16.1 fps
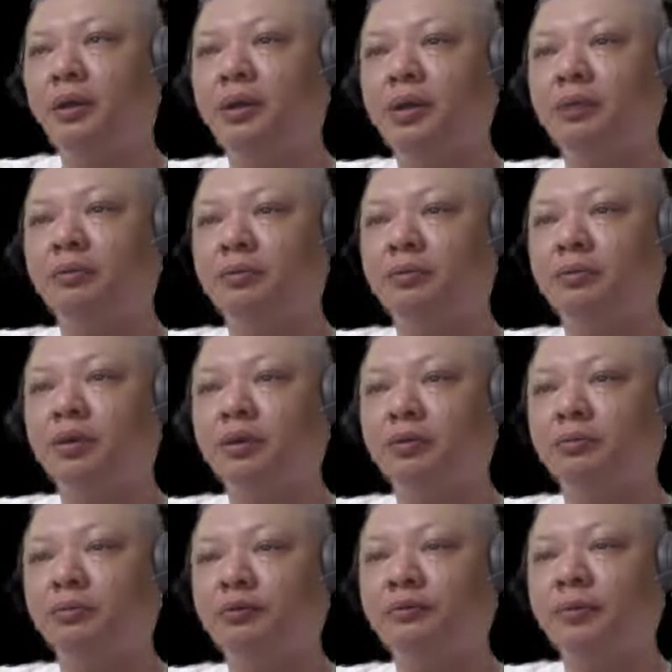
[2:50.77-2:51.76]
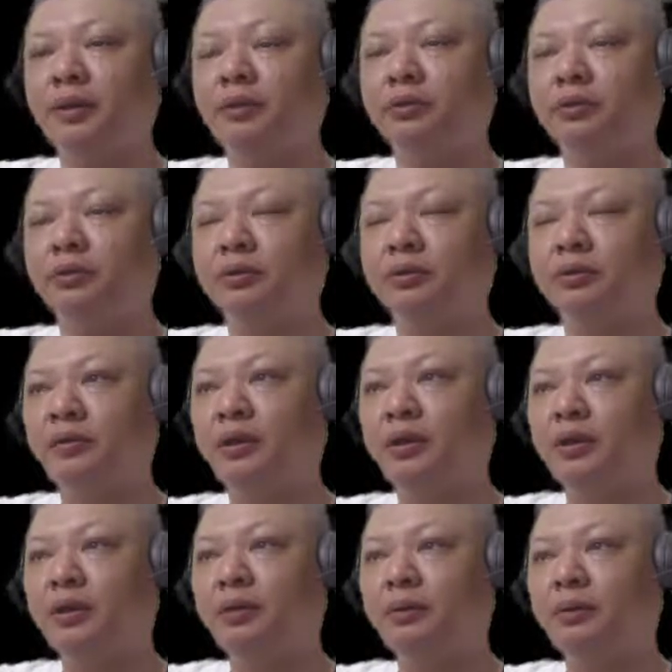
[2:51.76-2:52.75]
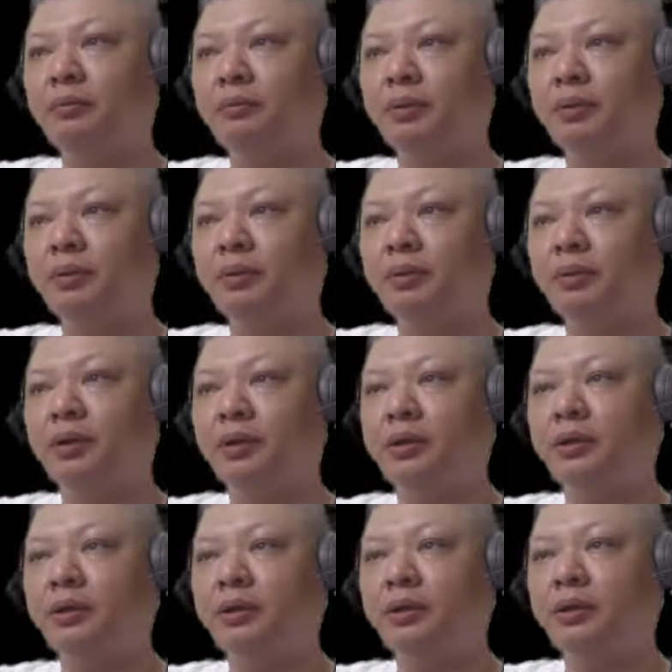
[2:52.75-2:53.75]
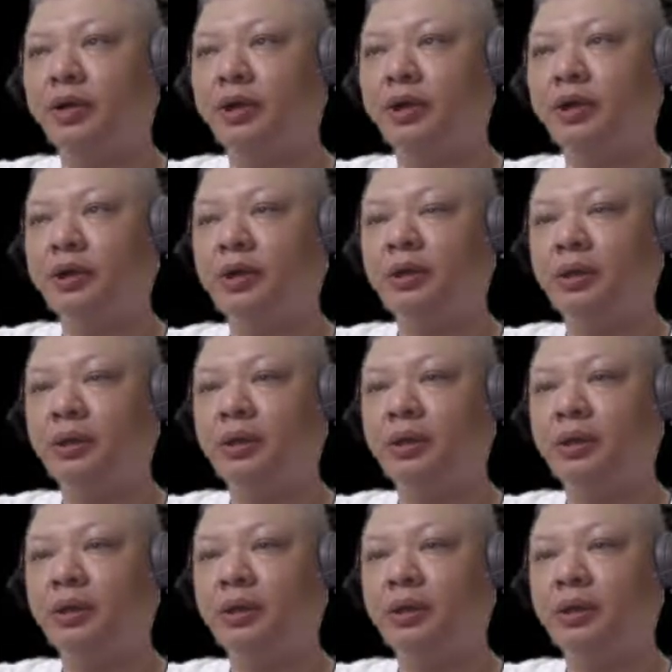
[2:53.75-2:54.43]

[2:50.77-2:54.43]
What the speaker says: The king will try to move back to safety, but a check,